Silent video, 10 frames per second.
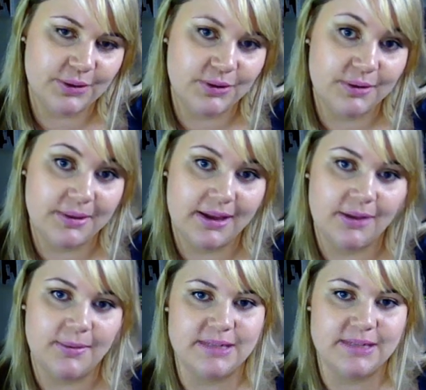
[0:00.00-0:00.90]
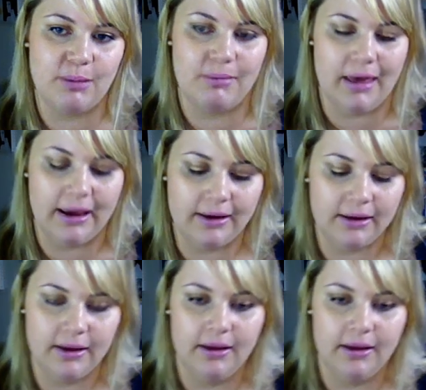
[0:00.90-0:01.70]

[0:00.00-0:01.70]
cream color base by MAC,